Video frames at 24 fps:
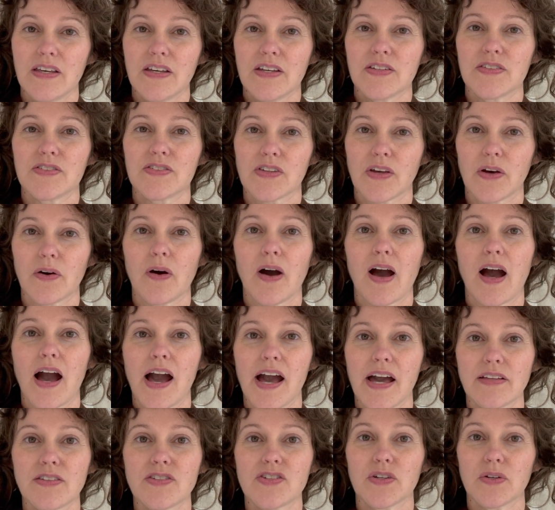So
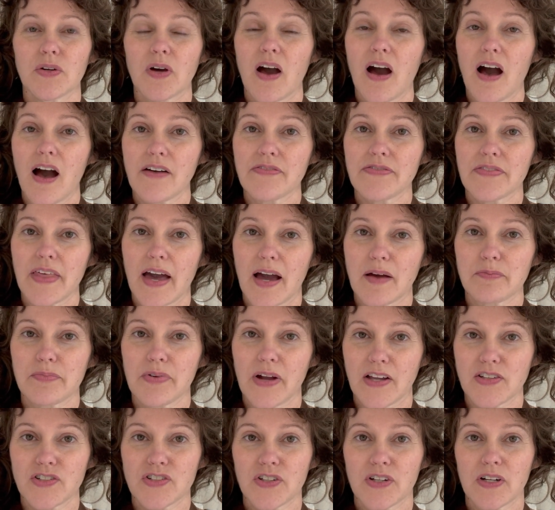I took off that
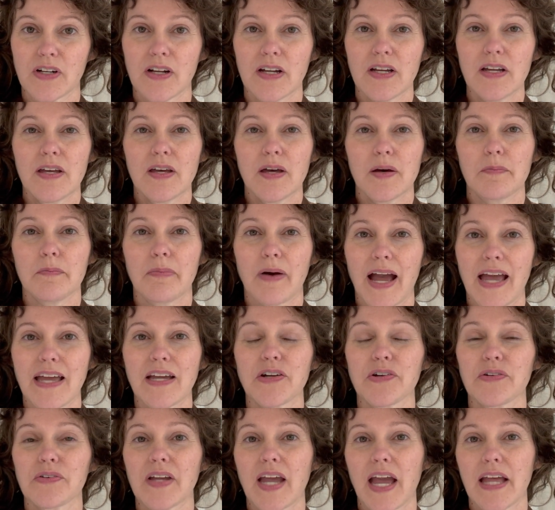pressure by
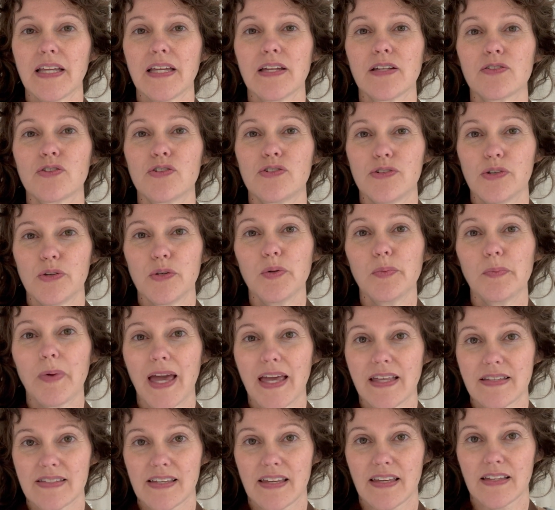creating two
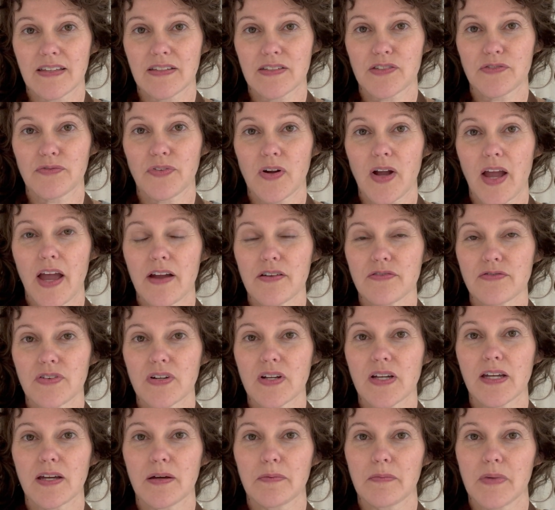paintings for every
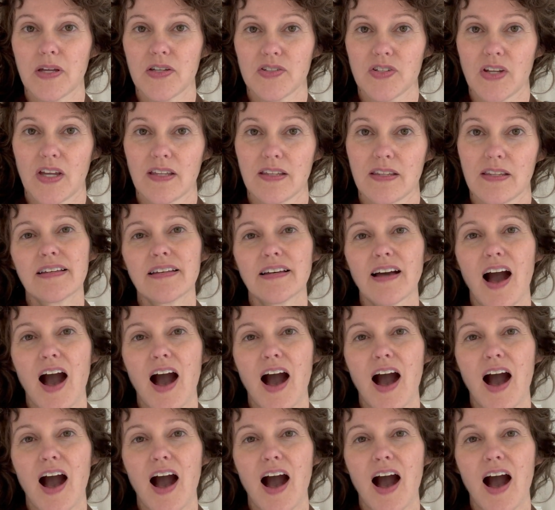commission.